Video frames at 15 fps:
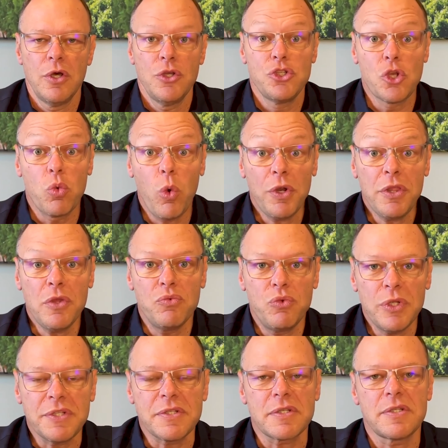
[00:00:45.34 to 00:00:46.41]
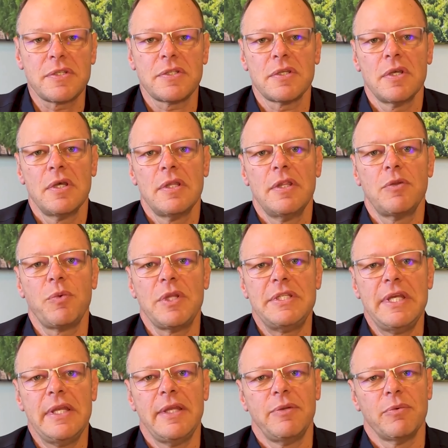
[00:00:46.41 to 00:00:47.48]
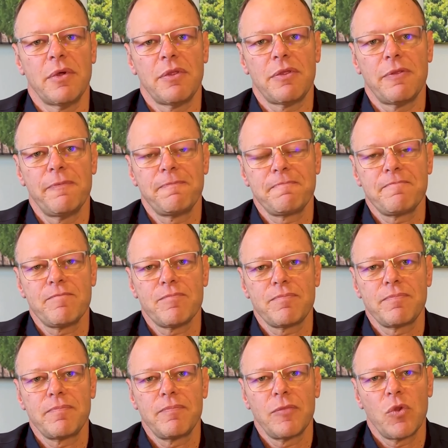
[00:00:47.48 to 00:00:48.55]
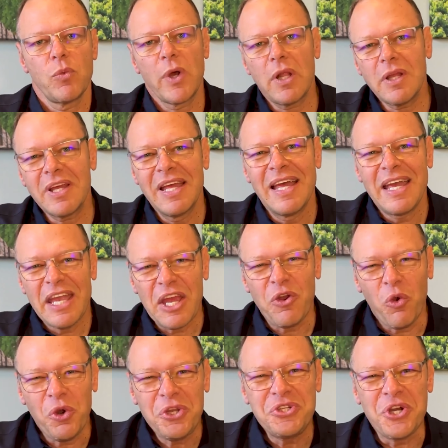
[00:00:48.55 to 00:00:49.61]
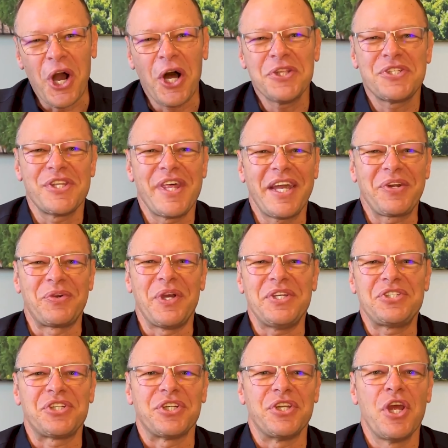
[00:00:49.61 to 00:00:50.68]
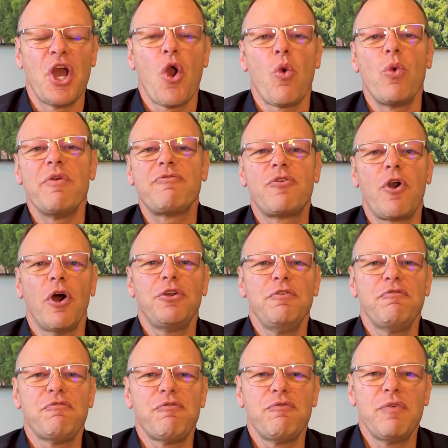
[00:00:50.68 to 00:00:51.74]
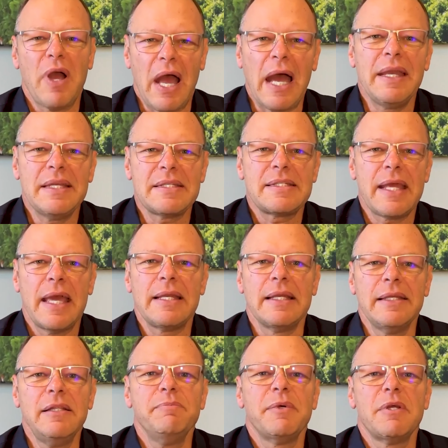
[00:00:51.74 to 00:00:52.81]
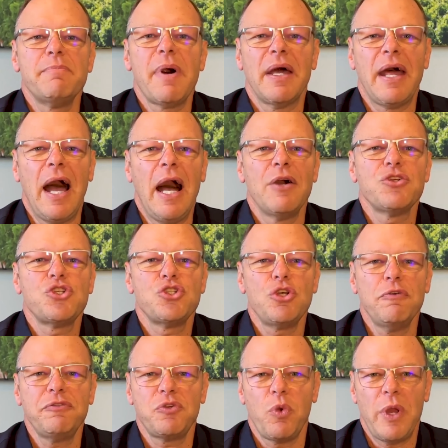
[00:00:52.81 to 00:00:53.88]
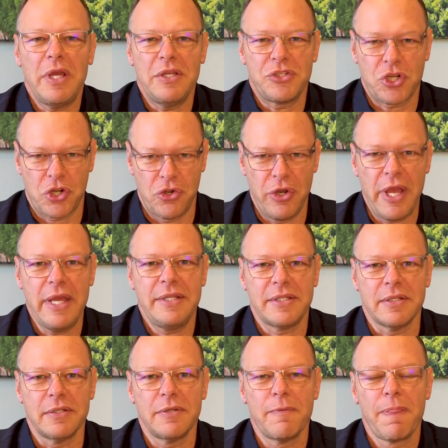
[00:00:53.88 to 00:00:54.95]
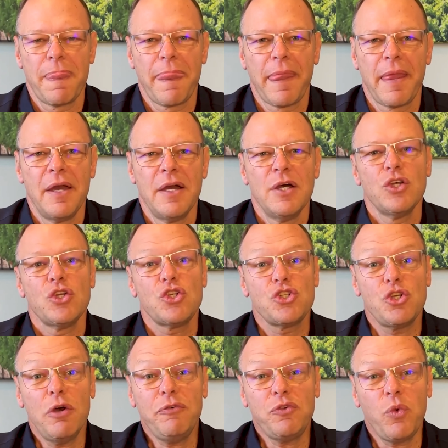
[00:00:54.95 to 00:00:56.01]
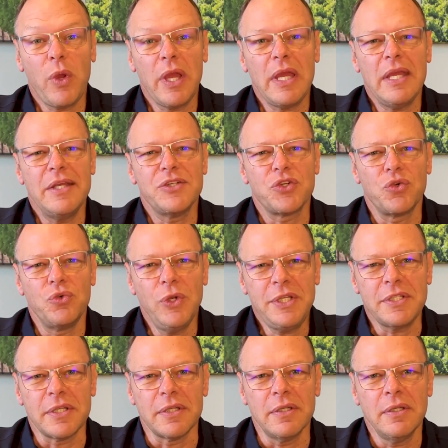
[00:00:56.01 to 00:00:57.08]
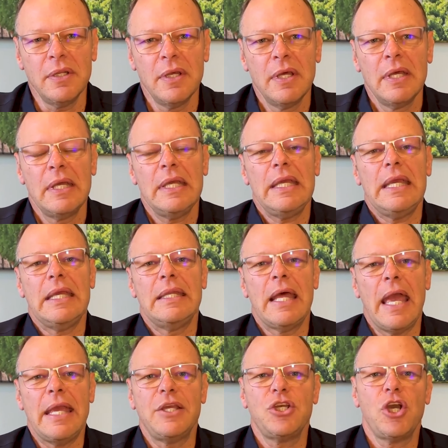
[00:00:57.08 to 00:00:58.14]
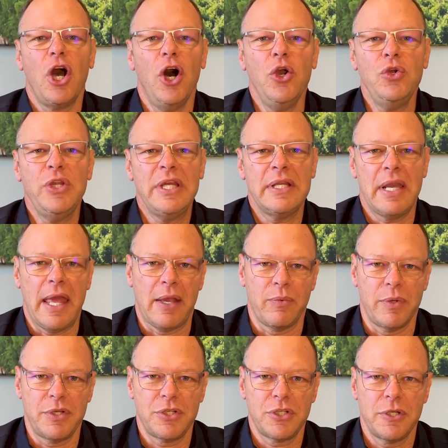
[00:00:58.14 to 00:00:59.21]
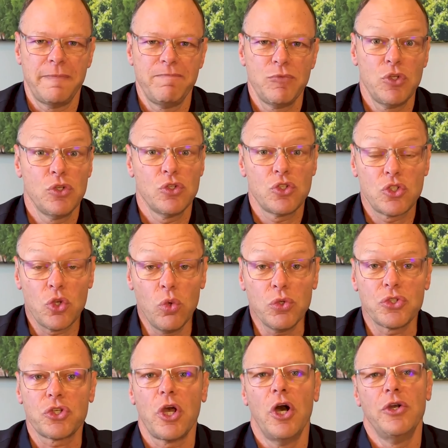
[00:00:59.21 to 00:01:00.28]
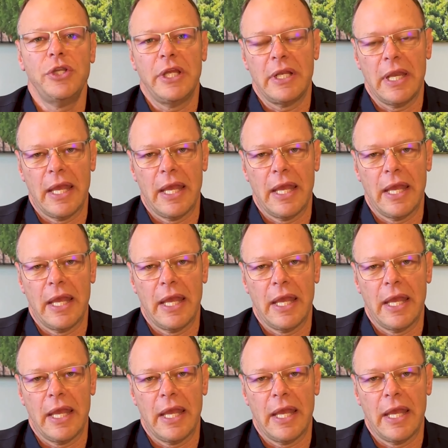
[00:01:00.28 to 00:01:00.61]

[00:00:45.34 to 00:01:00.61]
So what are the risks that we're dealing with? Well, in order to answer that question, we've got to understand a little bit about how software is created. Software is written in a coding language, source coding